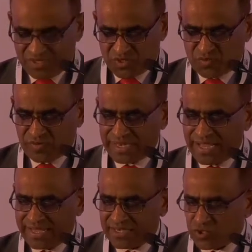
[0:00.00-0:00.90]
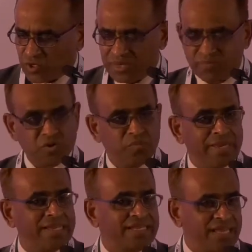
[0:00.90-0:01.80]
So when I talk about
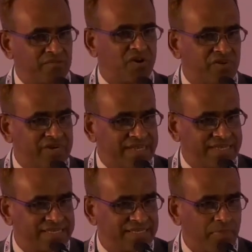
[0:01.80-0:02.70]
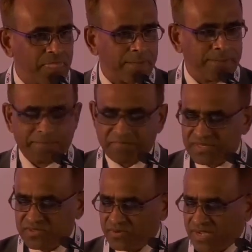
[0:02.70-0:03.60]
maritime governance,
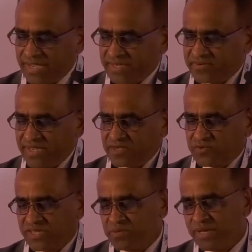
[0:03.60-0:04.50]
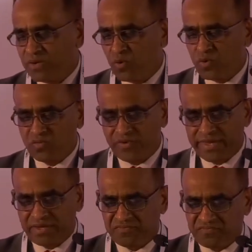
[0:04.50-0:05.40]
so I try to give my own
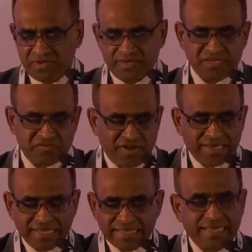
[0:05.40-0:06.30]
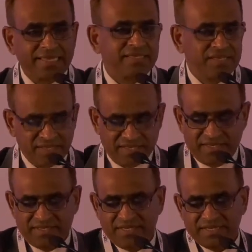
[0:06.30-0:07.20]
way of defining things.
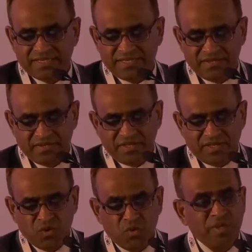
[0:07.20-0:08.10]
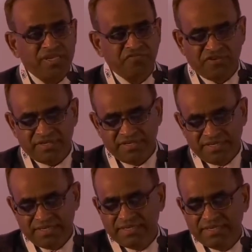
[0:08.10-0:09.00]
Yes, you may differ.
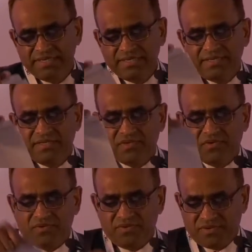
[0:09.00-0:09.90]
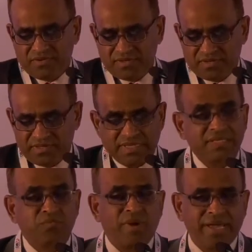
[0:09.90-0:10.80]
So
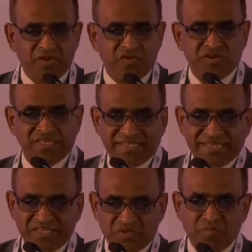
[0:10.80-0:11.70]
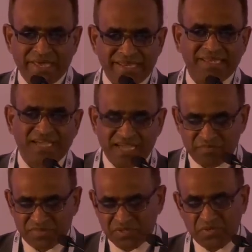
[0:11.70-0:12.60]
since my university is
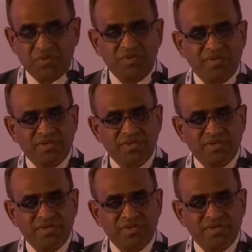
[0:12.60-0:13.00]
maritime, so